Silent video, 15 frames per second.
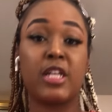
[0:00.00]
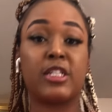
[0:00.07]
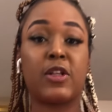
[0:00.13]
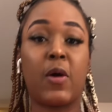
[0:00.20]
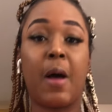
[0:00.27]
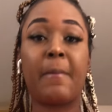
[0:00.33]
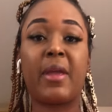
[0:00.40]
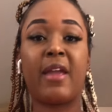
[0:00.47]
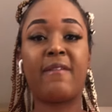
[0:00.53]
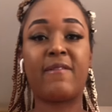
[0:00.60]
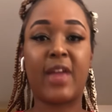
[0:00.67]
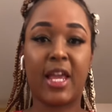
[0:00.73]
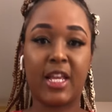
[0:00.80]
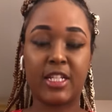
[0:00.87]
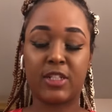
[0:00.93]
So I'm in
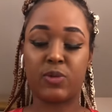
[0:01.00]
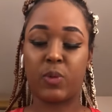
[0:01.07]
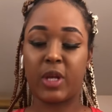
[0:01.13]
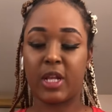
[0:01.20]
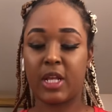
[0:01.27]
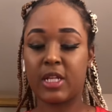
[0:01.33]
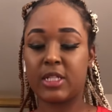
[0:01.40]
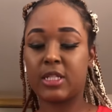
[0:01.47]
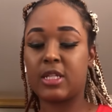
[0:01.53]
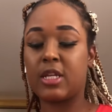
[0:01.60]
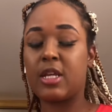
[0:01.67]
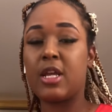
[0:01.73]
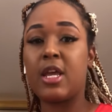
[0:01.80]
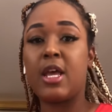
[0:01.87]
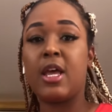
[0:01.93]
Vegas with it.
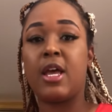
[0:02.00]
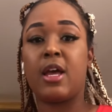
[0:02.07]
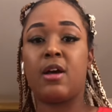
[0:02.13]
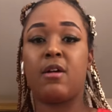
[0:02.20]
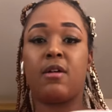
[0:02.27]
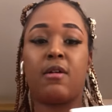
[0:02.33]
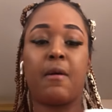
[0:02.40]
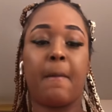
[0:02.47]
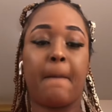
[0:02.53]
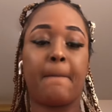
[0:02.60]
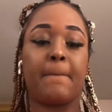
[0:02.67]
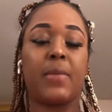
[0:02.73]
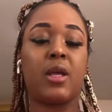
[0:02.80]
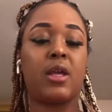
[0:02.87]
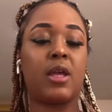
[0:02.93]
Um,